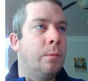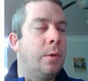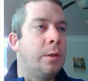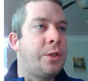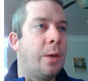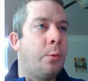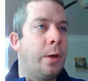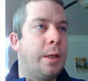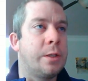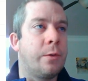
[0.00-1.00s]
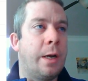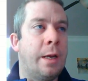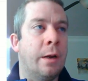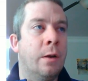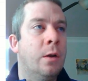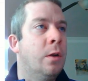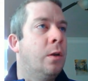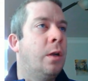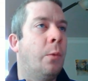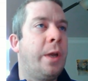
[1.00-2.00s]
SharePoint list right here.
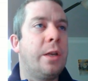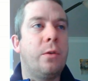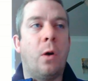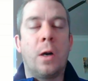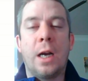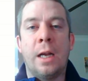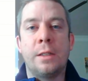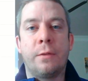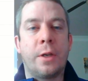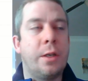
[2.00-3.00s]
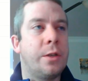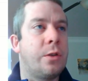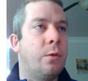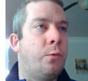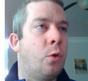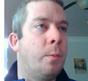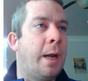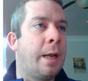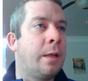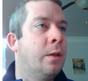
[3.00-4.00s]
Now we can do all kinds of conditional
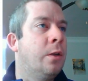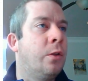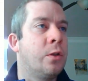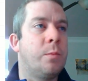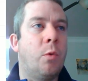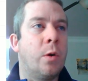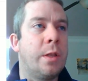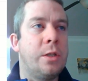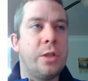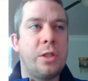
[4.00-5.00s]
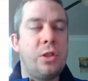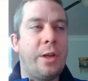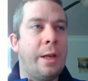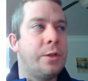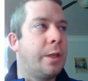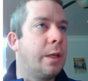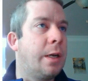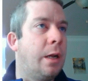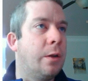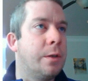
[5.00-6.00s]
formatting. There's more than just changing the
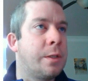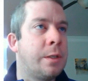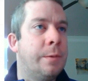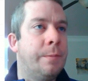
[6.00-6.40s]
colors.